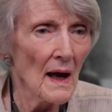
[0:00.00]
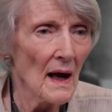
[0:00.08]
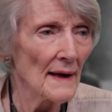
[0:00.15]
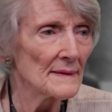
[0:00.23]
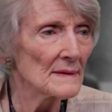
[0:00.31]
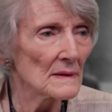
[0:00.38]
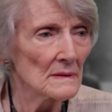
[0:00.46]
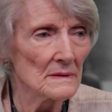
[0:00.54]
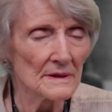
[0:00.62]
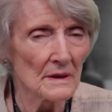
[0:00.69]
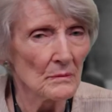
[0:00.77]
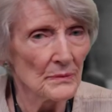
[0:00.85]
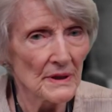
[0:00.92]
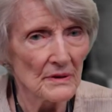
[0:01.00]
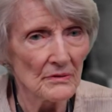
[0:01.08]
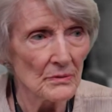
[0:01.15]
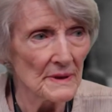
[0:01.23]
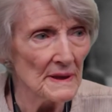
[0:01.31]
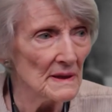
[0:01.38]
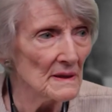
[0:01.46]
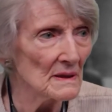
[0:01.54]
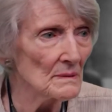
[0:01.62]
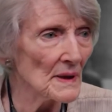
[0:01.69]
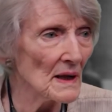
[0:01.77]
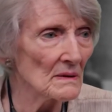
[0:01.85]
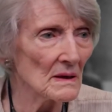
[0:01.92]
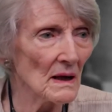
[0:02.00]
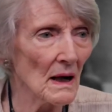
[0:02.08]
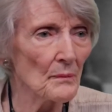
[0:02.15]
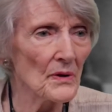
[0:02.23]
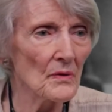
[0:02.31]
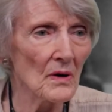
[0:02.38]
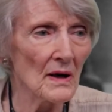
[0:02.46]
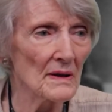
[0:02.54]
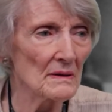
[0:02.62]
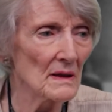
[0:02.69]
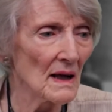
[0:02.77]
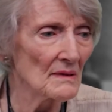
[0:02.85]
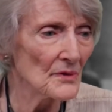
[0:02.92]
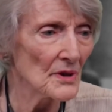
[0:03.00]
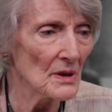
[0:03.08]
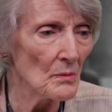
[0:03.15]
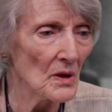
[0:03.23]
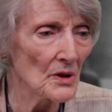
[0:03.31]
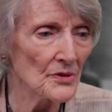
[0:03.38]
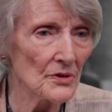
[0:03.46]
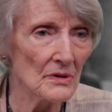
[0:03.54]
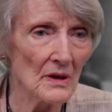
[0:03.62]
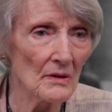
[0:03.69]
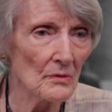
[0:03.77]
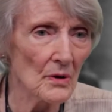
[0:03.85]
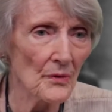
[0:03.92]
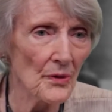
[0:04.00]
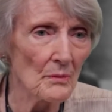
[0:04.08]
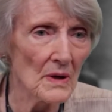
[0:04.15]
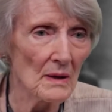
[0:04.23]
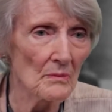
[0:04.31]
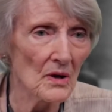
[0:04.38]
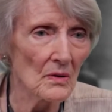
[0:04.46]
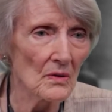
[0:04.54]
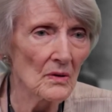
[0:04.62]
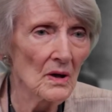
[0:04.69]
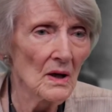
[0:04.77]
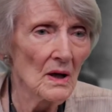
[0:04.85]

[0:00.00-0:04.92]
I did a little bit of reading about copyright, not very much, and I wrote the memo.